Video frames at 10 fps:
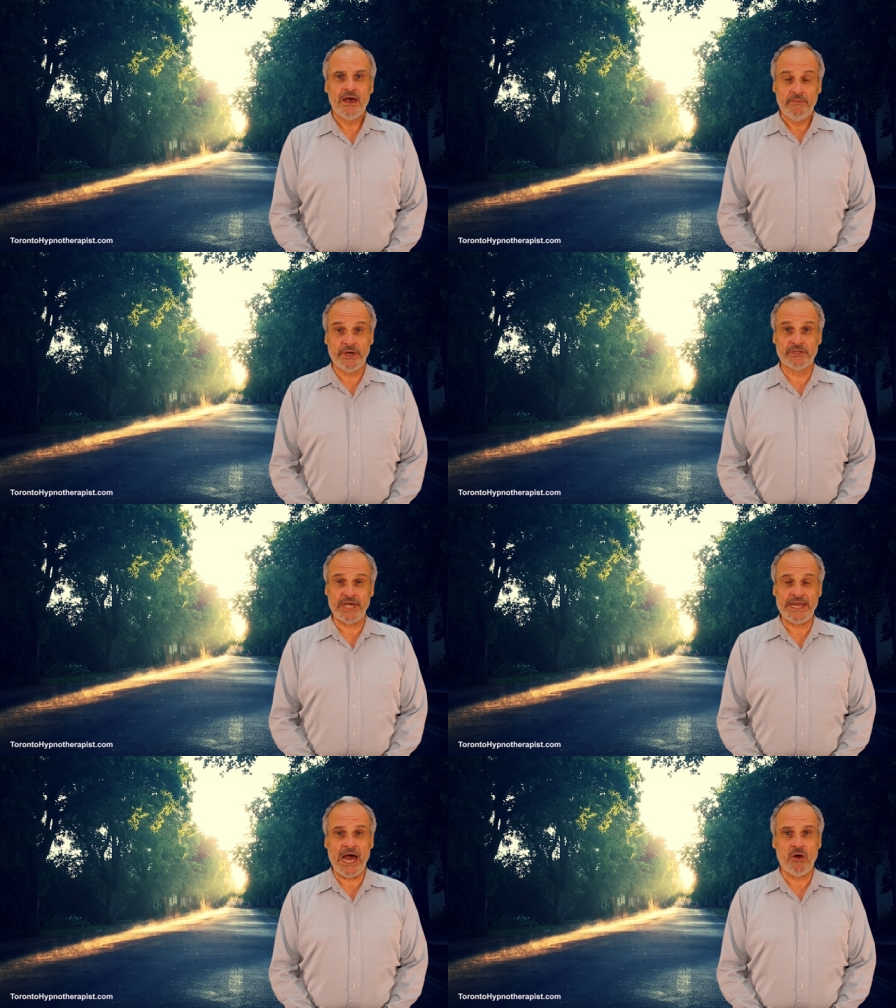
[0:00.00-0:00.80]
because
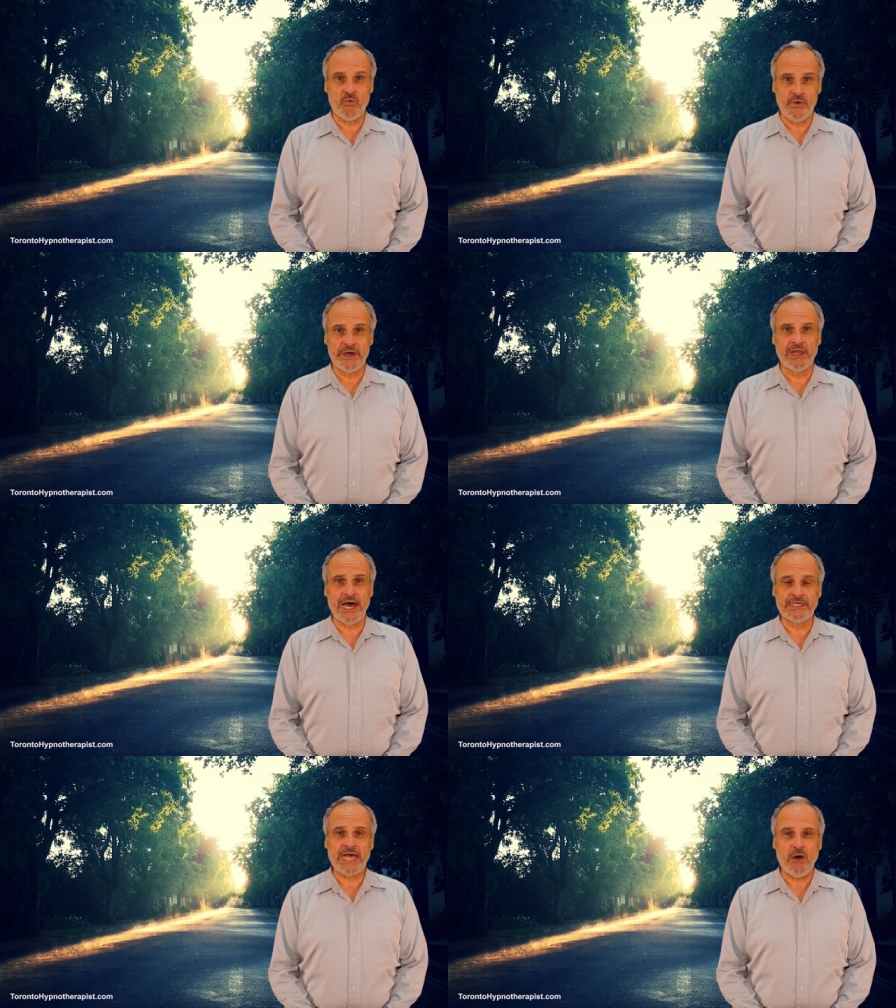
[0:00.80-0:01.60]
I now
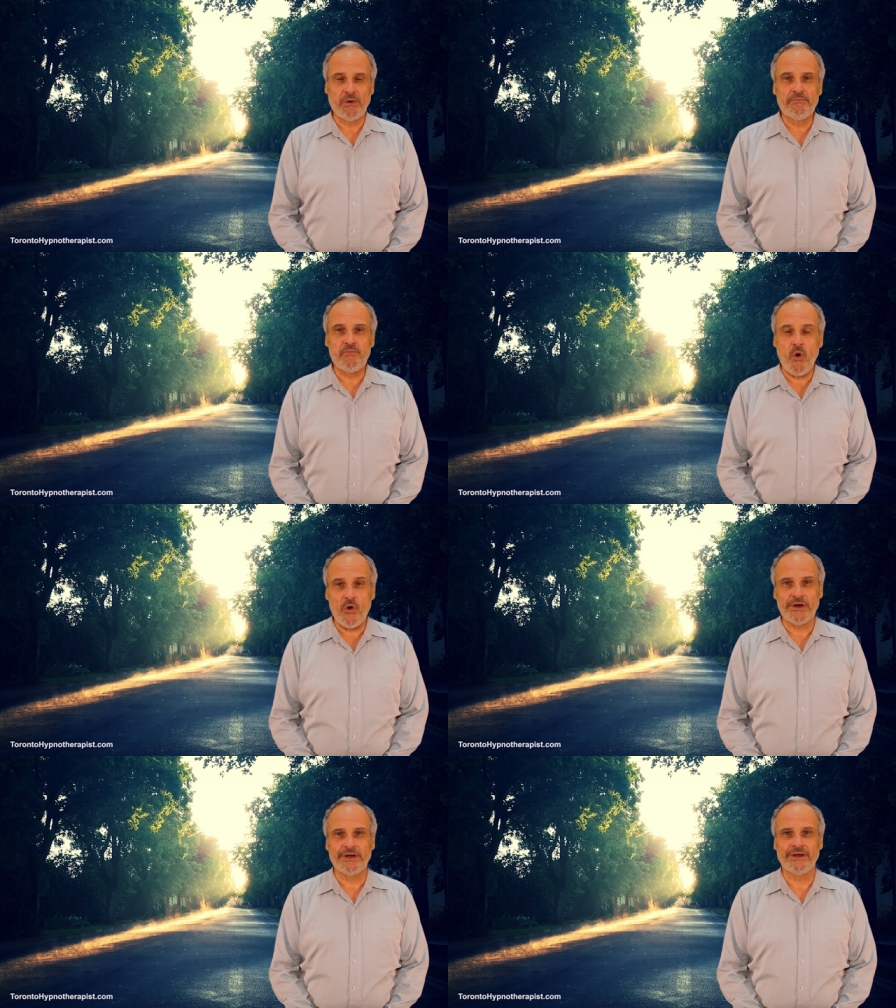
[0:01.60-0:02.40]
realize how
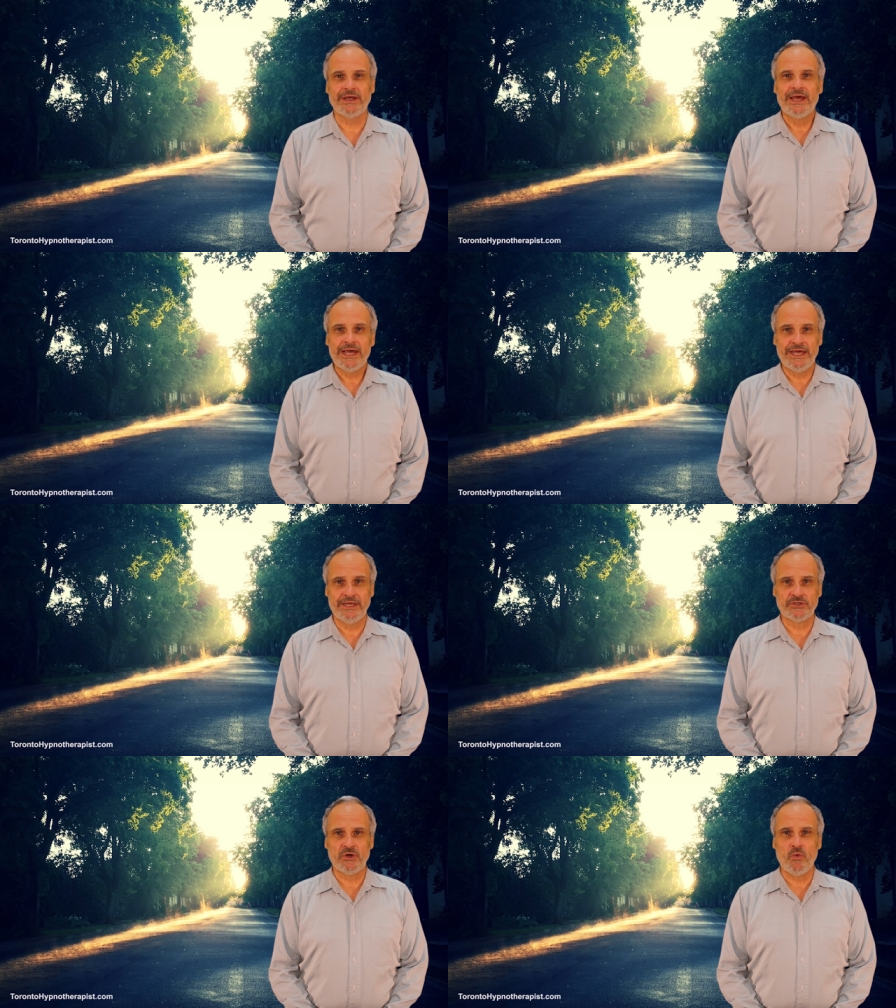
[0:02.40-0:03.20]
important it
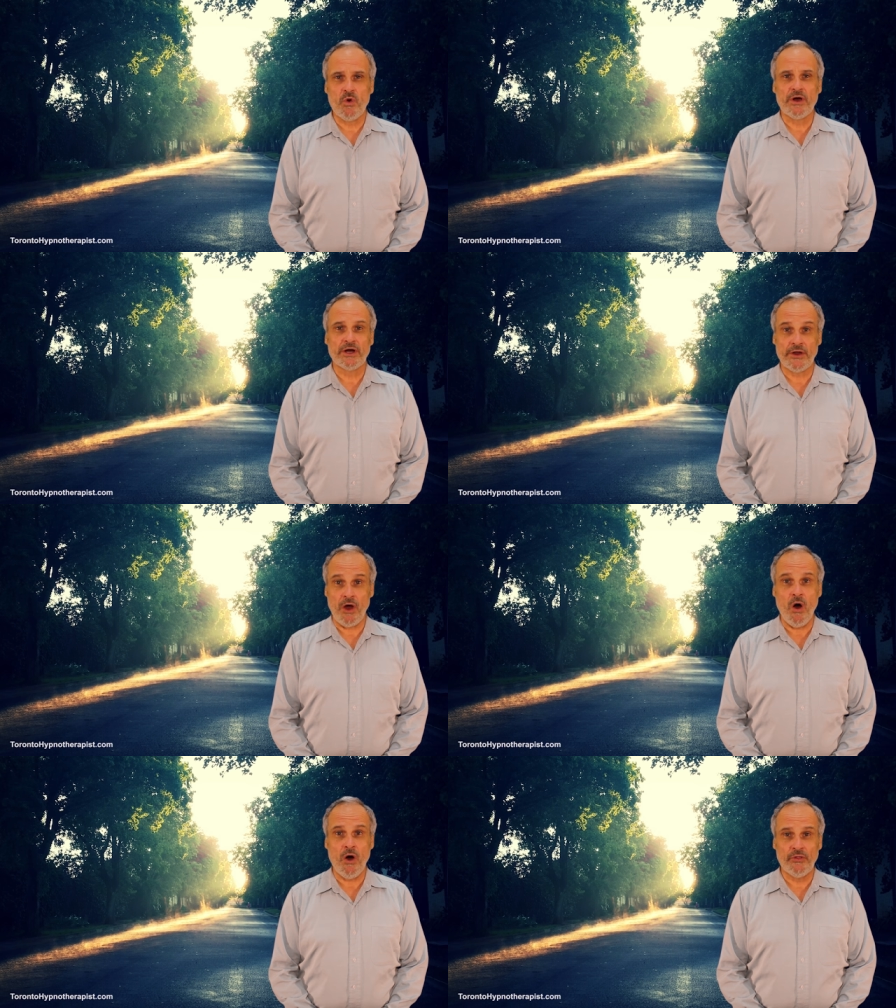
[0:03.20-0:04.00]
is to work on
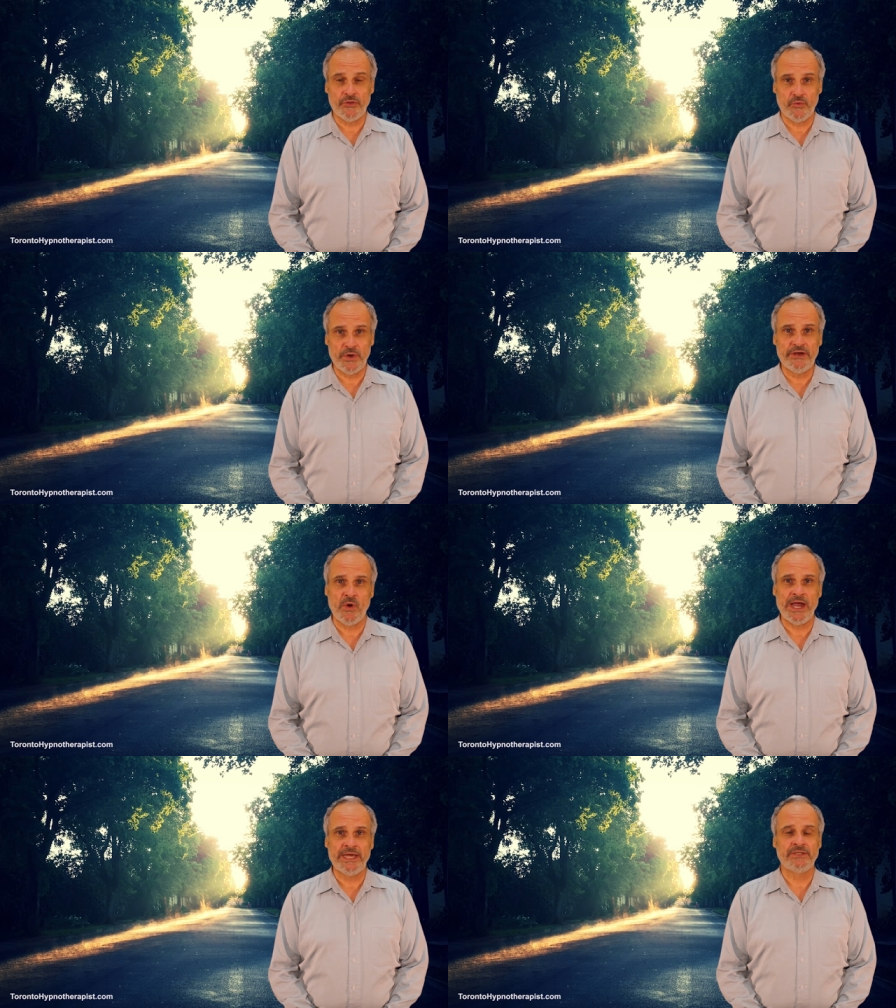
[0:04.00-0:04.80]
all three
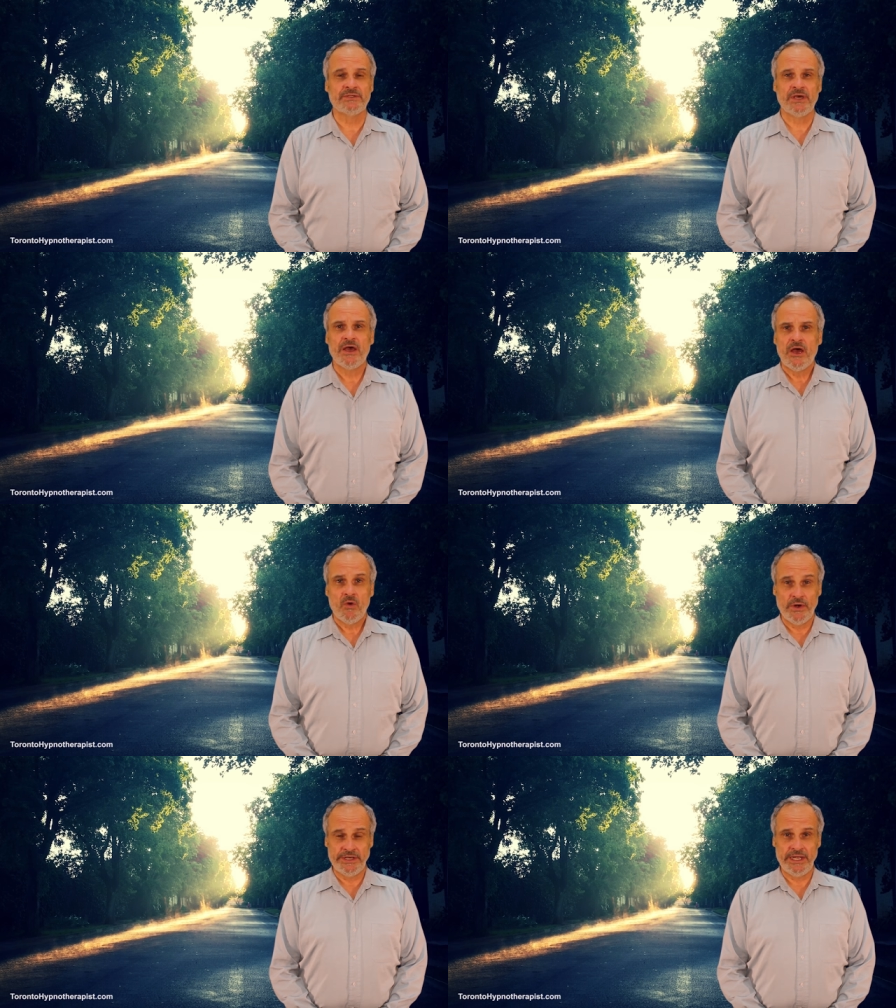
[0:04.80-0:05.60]
brains
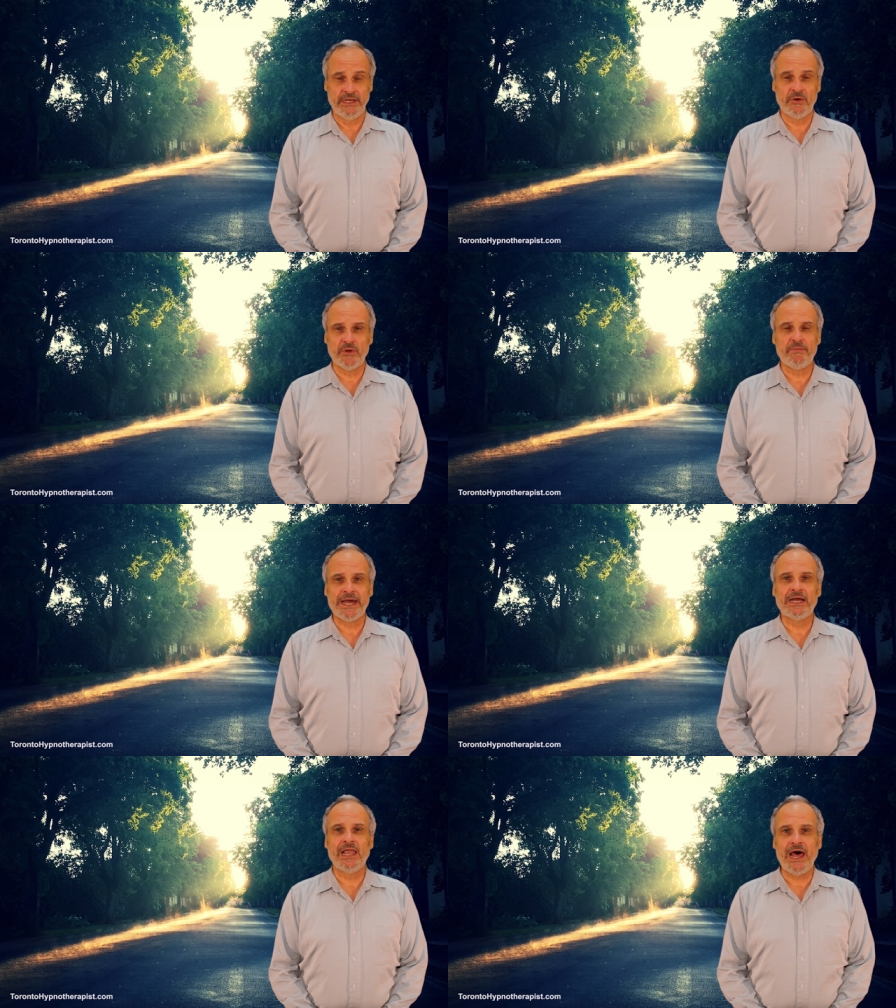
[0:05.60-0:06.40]
when dealing with
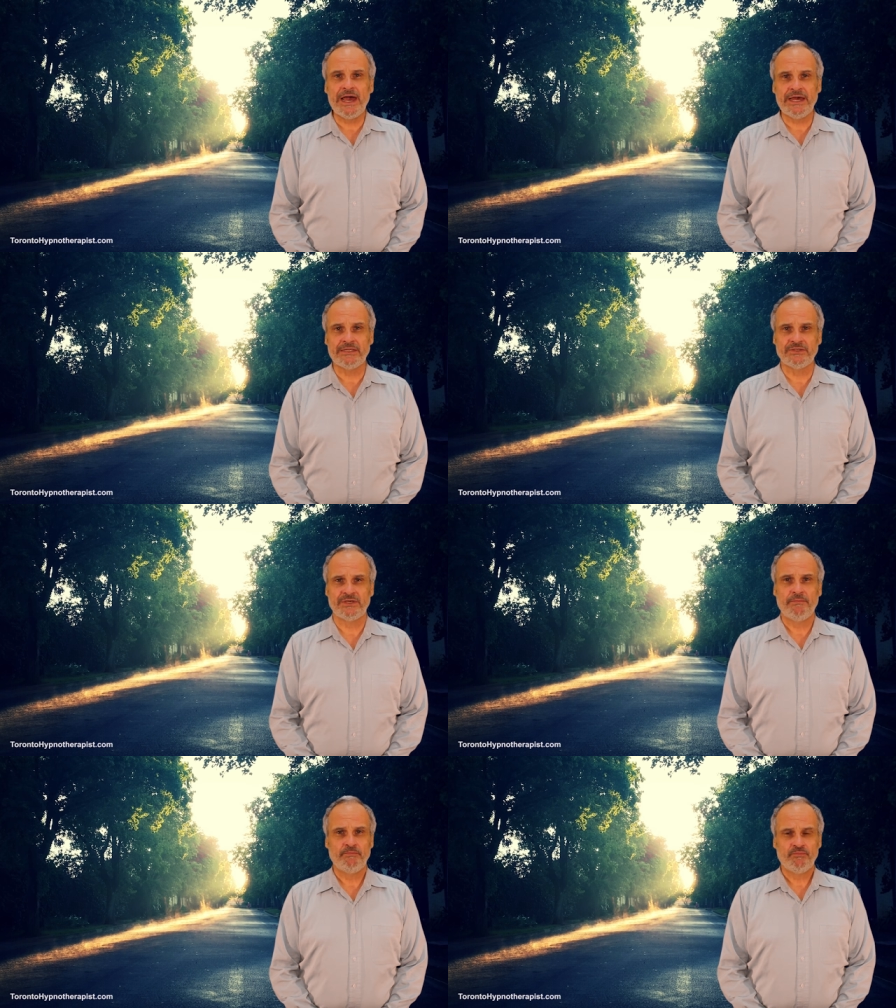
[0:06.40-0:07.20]
my clients.